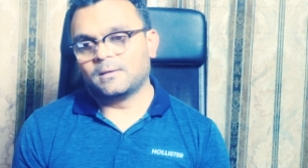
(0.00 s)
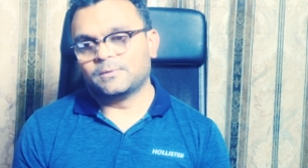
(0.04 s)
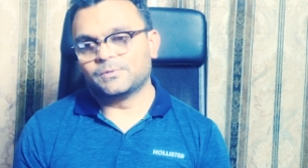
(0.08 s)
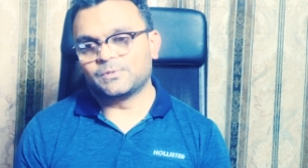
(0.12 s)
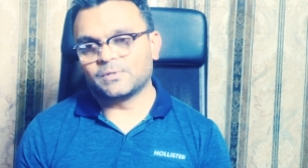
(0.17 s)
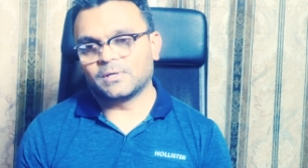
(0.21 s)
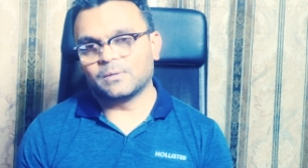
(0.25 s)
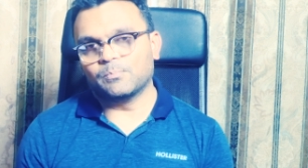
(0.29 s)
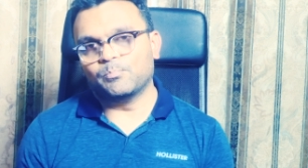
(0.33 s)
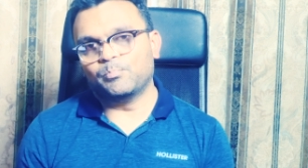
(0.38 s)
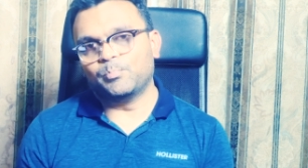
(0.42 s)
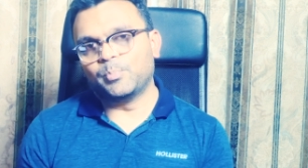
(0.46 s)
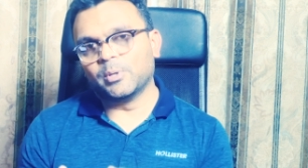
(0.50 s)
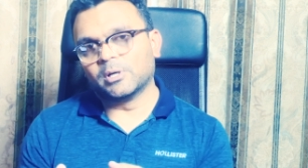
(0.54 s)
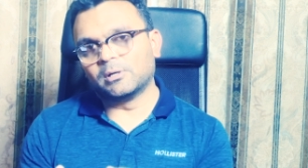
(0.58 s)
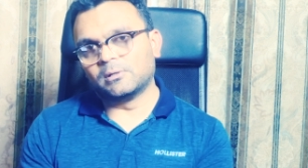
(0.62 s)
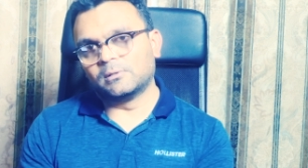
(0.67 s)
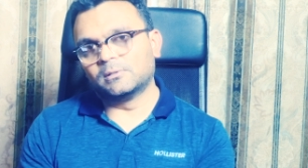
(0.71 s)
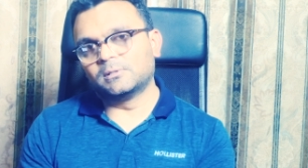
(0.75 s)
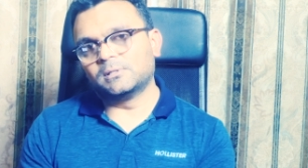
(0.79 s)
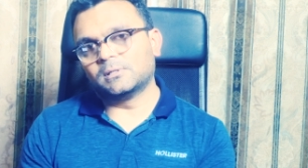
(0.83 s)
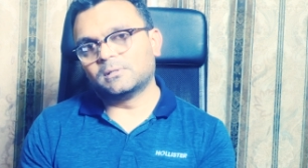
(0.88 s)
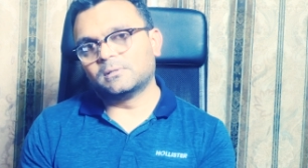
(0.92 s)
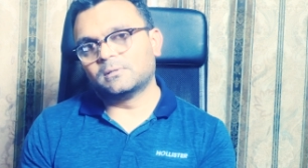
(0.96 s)
So you can
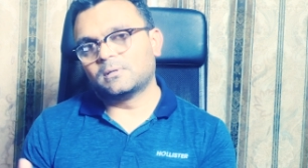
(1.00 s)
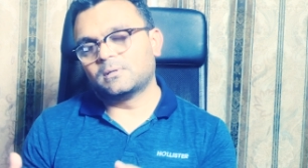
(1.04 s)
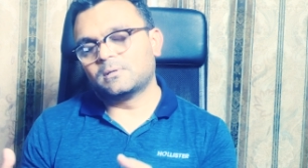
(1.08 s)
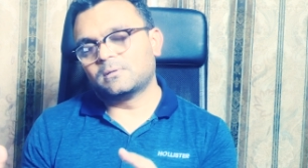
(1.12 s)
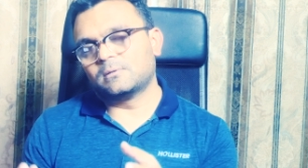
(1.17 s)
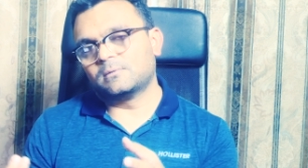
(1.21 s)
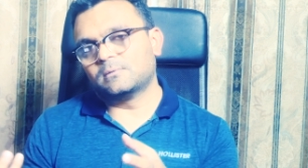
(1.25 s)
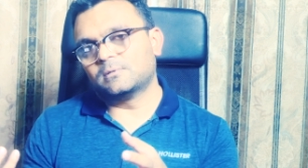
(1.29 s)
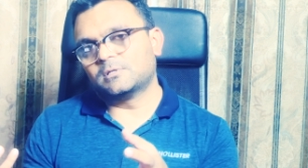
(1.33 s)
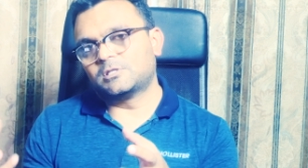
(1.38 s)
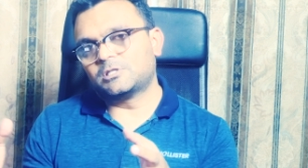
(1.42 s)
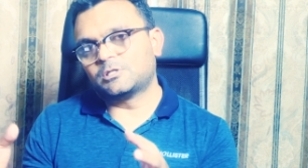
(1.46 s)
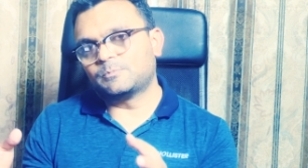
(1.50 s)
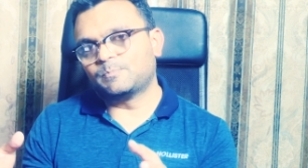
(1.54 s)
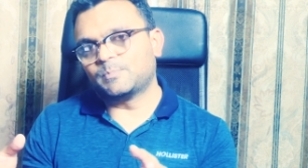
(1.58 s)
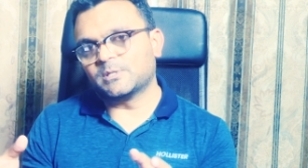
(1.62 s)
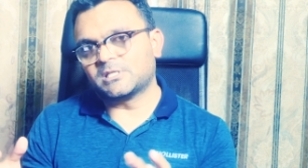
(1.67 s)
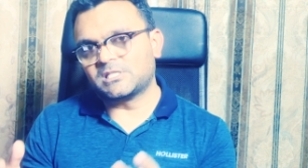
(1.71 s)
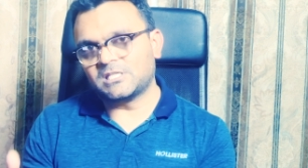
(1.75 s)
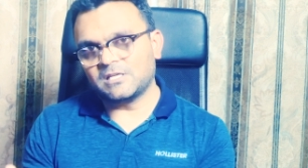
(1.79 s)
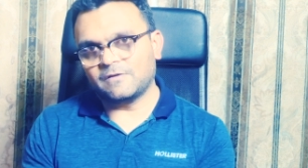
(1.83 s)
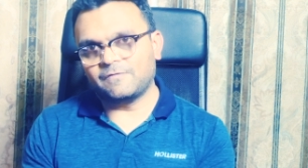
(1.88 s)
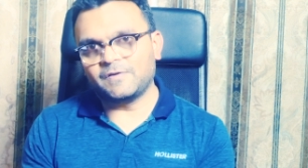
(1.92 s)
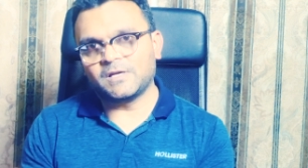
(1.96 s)
build
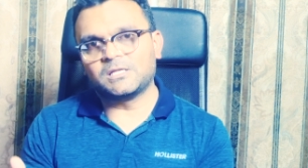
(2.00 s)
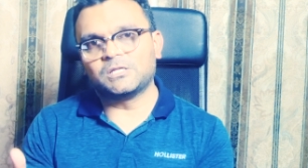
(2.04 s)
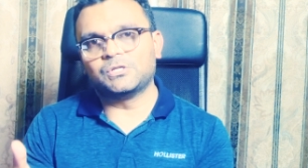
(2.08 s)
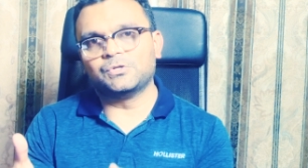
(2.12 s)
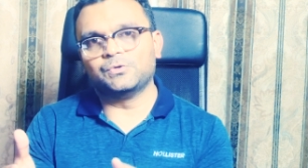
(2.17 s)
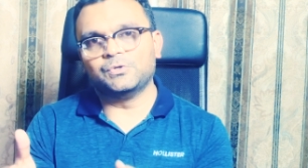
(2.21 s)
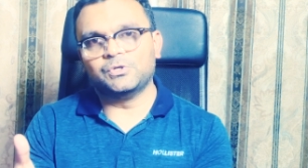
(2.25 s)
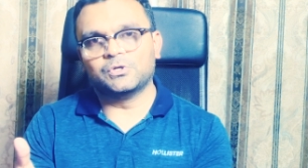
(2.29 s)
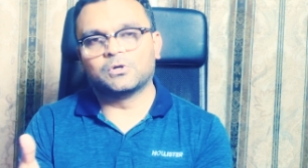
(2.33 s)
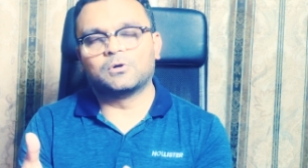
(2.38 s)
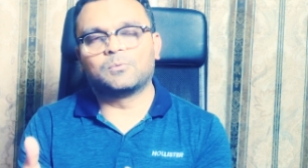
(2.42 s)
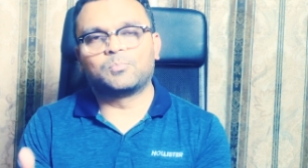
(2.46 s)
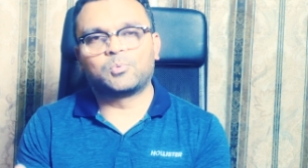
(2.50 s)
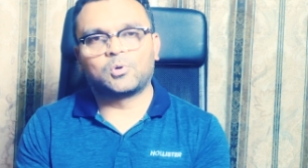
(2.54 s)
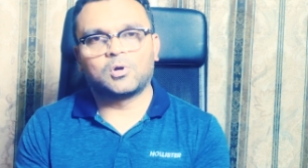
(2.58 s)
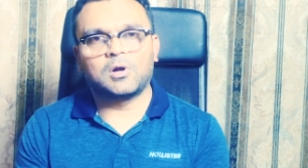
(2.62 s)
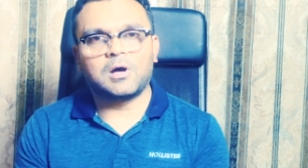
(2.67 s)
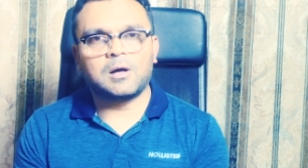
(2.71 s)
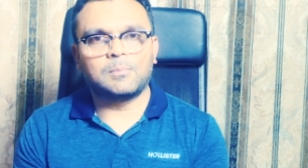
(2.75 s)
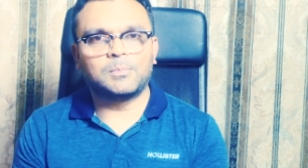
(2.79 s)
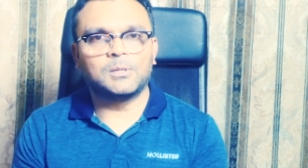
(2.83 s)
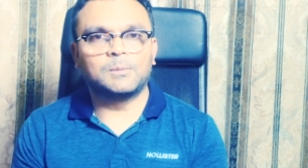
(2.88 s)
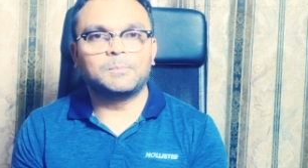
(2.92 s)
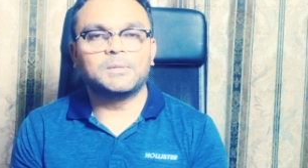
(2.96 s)
specific to your
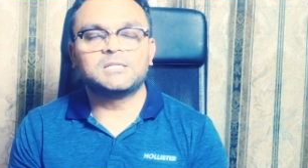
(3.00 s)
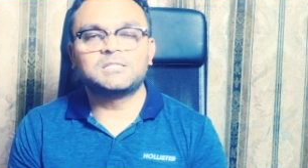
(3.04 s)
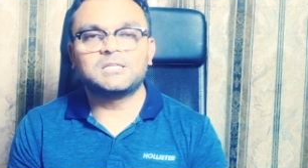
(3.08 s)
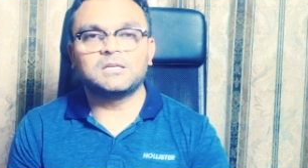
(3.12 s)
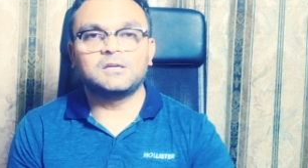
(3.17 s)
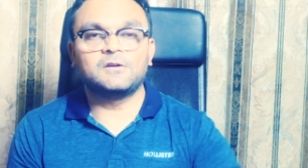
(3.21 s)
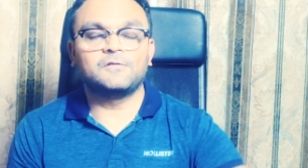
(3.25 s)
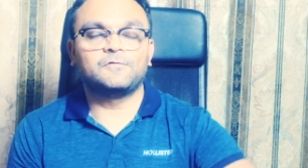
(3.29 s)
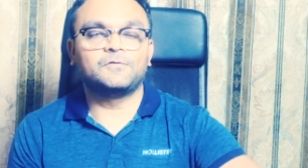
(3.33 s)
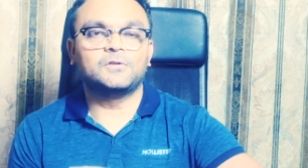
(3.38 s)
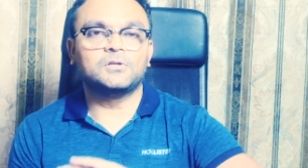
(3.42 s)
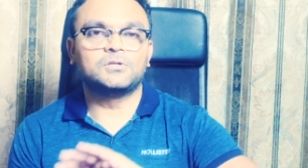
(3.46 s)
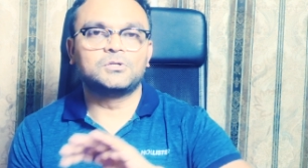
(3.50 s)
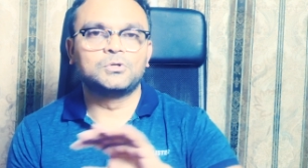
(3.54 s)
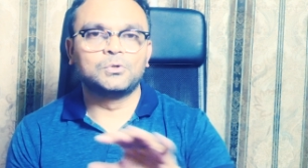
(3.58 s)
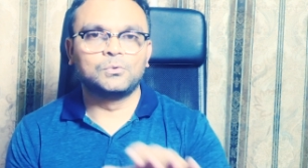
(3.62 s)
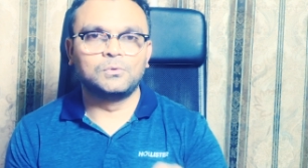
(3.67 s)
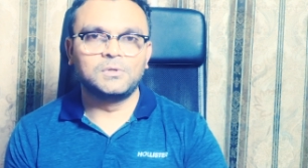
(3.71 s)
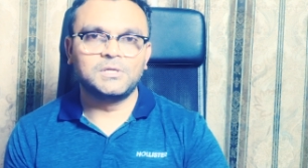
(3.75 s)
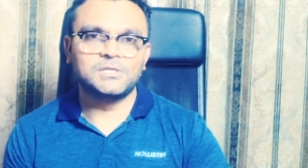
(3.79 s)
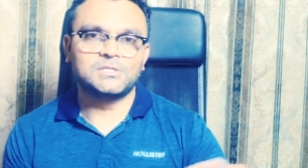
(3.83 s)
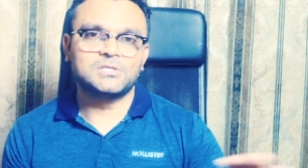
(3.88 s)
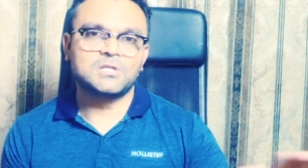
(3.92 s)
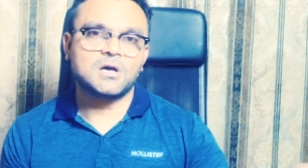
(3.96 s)
problem. Let's say if the
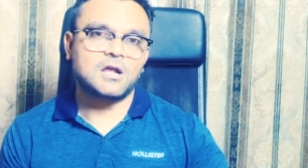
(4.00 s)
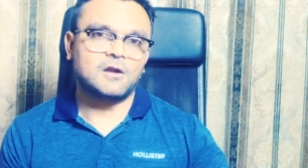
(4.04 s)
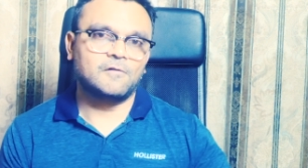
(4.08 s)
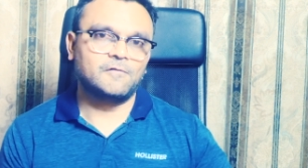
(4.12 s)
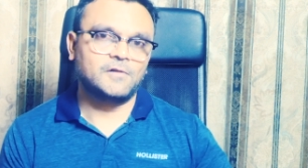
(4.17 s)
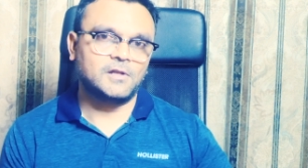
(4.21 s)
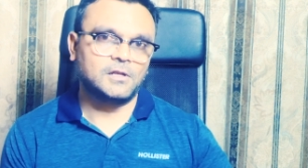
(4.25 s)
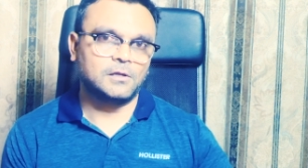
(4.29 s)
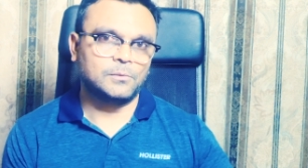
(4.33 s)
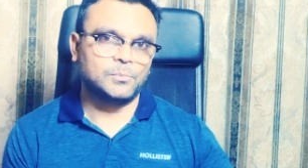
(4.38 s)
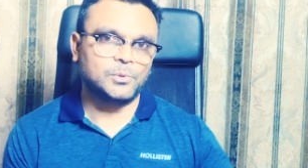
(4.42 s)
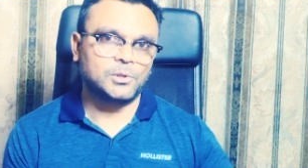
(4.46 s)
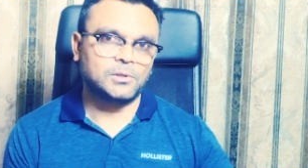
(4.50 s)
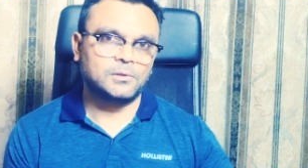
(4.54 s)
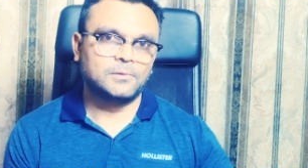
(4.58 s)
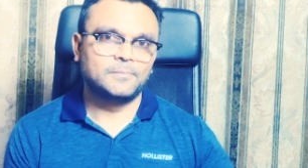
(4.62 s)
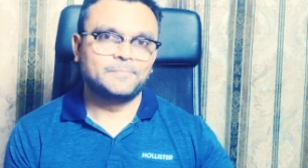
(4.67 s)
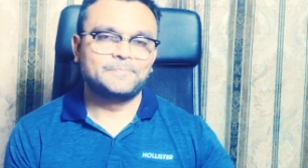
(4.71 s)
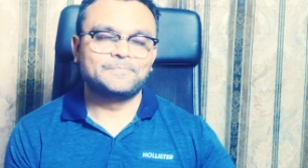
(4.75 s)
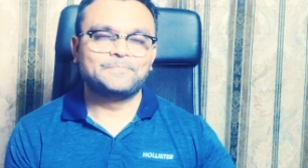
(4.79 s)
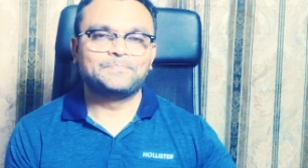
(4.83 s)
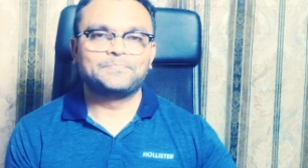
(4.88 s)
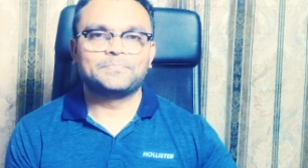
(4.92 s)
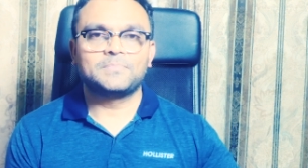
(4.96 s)
tool is not available